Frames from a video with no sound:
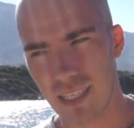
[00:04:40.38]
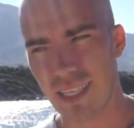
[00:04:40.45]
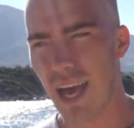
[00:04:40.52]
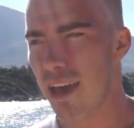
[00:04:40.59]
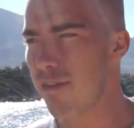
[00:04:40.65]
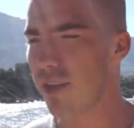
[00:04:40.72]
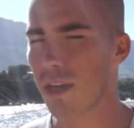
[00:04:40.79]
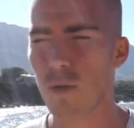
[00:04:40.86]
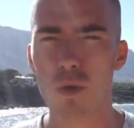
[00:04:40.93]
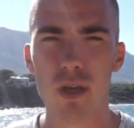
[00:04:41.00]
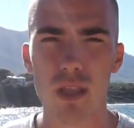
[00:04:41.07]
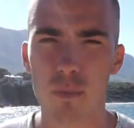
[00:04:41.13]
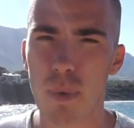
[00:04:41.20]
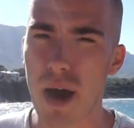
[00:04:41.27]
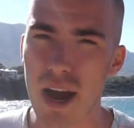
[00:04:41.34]
diving
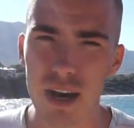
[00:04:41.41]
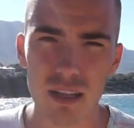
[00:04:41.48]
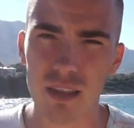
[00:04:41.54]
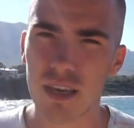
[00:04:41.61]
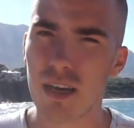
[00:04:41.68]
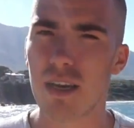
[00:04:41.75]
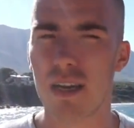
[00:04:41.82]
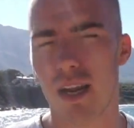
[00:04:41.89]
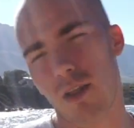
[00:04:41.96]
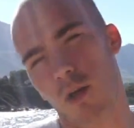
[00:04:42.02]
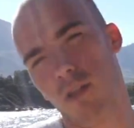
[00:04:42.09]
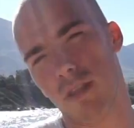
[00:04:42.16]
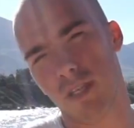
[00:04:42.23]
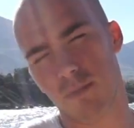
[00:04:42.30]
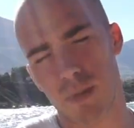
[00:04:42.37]
with a partner and
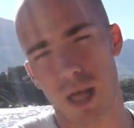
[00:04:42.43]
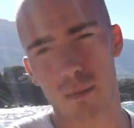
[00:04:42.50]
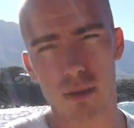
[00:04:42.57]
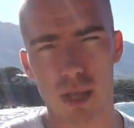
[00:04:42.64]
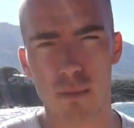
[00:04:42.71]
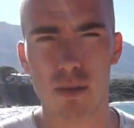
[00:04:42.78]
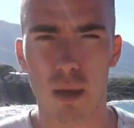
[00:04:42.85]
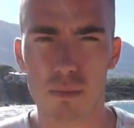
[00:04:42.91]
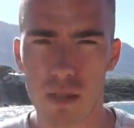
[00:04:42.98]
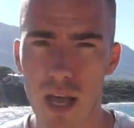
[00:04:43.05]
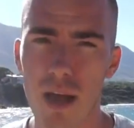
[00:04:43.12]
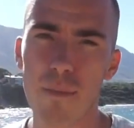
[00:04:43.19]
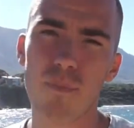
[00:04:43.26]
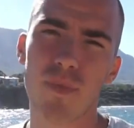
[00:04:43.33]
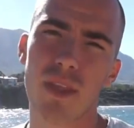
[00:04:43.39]
all this blah blah blah
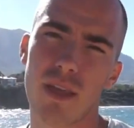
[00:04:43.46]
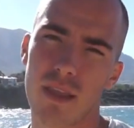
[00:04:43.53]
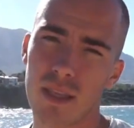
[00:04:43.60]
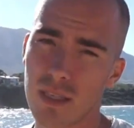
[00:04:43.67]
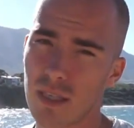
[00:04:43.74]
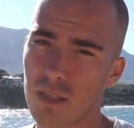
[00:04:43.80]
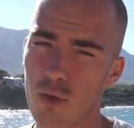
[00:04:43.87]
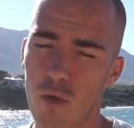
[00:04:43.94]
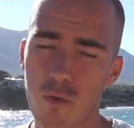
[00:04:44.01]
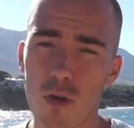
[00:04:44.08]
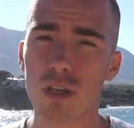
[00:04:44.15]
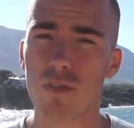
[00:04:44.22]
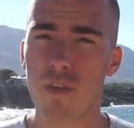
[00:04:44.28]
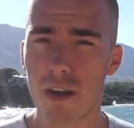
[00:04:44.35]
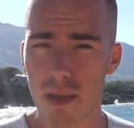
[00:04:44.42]
blah. This is of
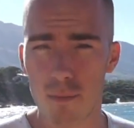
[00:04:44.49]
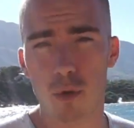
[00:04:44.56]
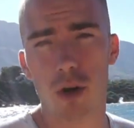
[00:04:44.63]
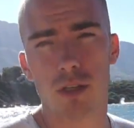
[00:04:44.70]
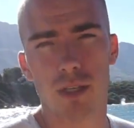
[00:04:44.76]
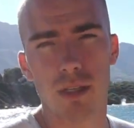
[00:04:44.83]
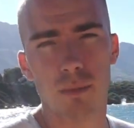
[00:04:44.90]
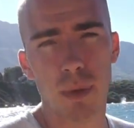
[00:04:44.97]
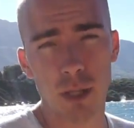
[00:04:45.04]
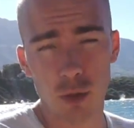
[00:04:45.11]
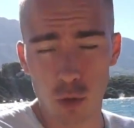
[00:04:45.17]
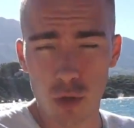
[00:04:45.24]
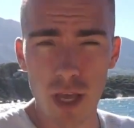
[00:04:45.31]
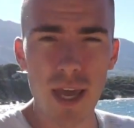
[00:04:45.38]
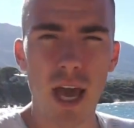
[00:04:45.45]
course very important, but
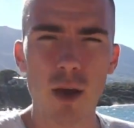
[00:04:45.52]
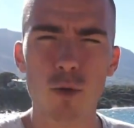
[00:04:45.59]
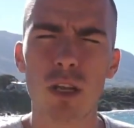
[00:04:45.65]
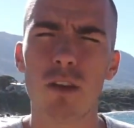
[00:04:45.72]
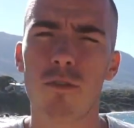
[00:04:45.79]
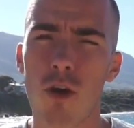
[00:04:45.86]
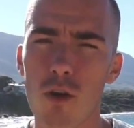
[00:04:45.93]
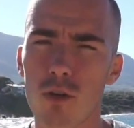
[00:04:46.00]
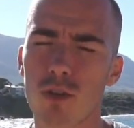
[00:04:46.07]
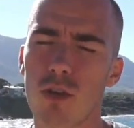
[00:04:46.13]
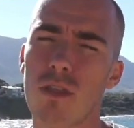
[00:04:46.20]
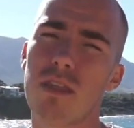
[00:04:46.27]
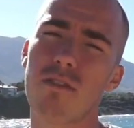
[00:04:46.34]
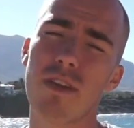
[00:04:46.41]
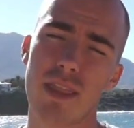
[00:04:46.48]
today I want to focus
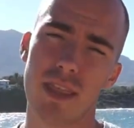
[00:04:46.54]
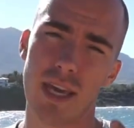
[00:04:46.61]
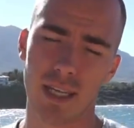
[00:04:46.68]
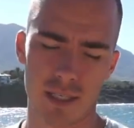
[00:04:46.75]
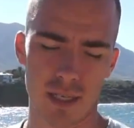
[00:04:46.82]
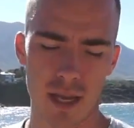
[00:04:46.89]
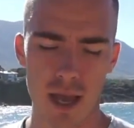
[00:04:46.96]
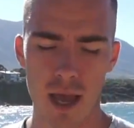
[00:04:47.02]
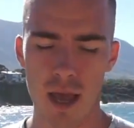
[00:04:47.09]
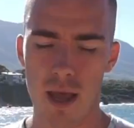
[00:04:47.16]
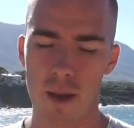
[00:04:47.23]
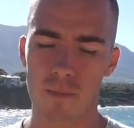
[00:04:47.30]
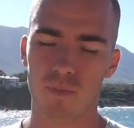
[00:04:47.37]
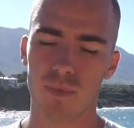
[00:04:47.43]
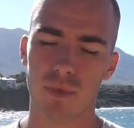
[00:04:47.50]
on 3 things:
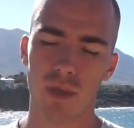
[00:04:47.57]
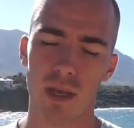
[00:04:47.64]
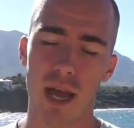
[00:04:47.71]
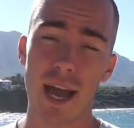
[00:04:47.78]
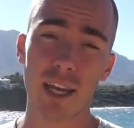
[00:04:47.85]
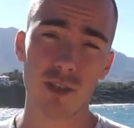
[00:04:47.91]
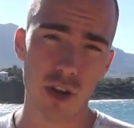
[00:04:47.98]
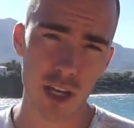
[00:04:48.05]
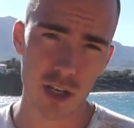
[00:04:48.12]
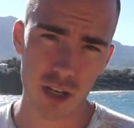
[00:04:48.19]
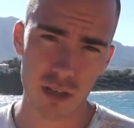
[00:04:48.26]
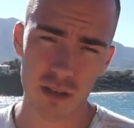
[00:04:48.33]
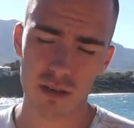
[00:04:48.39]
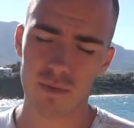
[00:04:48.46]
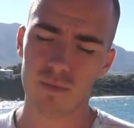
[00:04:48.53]

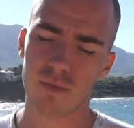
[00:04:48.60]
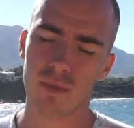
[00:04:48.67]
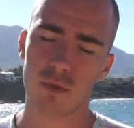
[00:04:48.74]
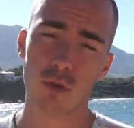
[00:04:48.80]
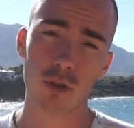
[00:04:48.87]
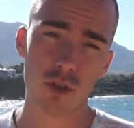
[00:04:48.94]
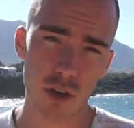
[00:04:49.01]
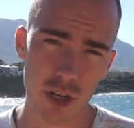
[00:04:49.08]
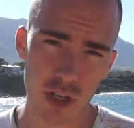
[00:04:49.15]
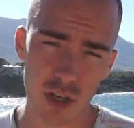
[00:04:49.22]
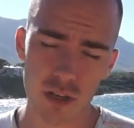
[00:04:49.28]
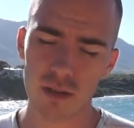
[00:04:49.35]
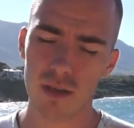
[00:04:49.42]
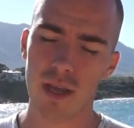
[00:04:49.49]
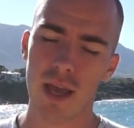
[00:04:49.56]
hydration,
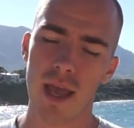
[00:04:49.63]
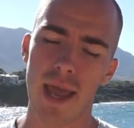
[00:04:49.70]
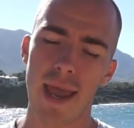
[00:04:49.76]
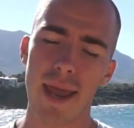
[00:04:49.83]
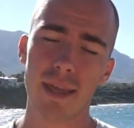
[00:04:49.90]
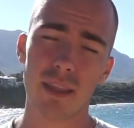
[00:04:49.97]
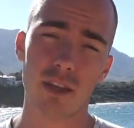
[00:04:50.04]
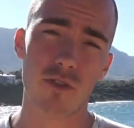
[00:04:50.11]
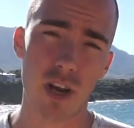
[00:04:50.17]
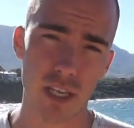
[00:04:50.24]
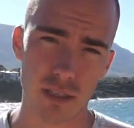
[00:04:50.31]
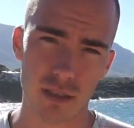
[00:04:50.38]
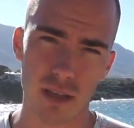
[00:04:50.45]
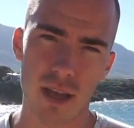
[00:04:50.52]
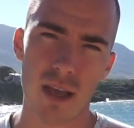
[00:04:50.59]
nutrition and
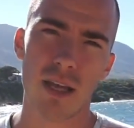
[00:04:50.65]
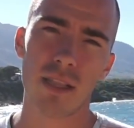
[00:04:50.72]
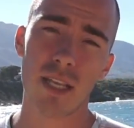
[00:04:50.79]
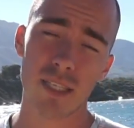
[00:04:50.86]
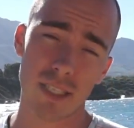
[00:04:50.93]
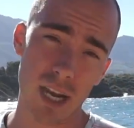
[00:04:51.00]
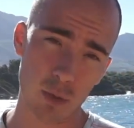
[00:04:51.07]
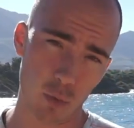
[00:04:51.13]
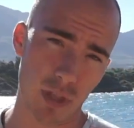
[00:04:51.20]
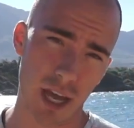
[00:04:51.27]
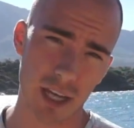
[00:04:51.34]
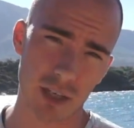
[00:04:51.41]
rest. Let's start with